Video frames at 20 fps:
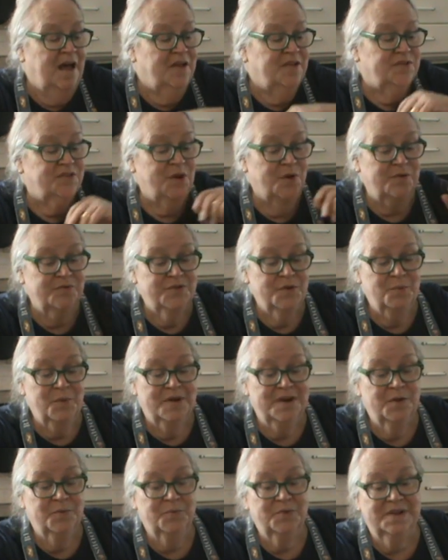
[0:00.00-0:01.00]
So if you
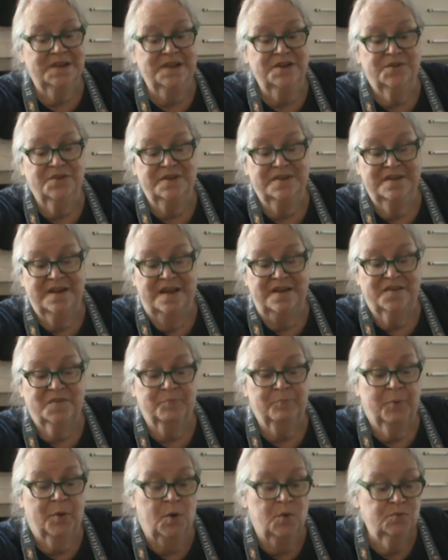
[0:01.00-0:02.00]
want a really good, nice,
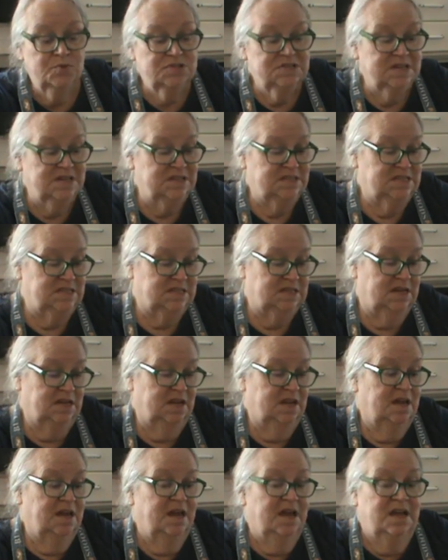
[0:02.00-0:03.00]
potent
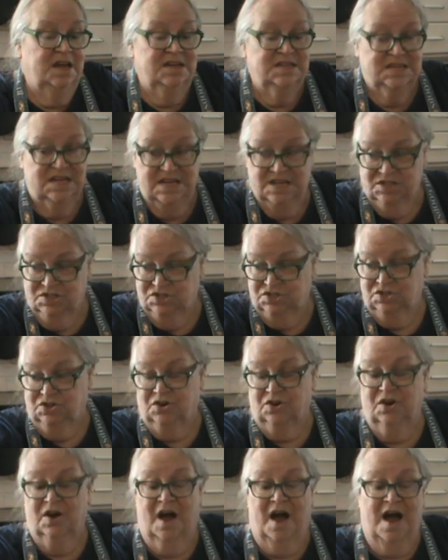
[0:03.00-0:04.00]

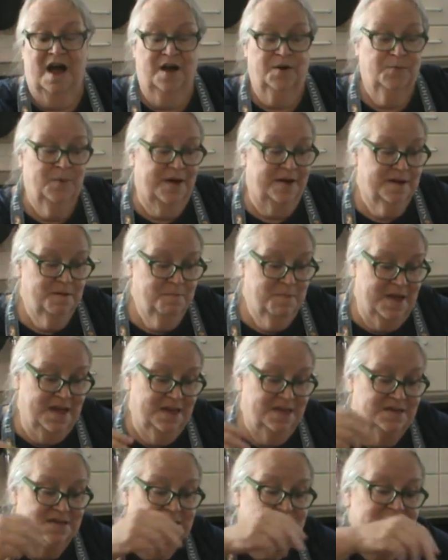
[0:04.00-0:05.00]
tincture, I
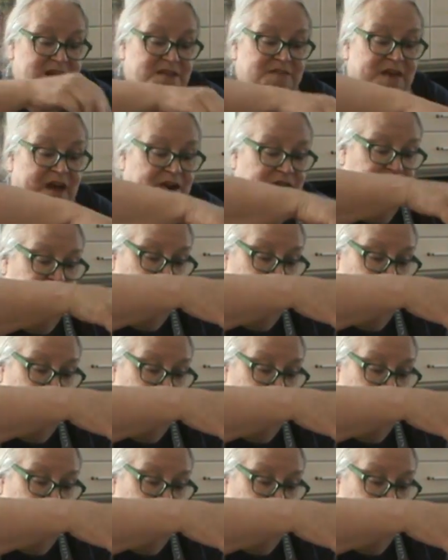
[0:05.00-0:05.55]
recommend that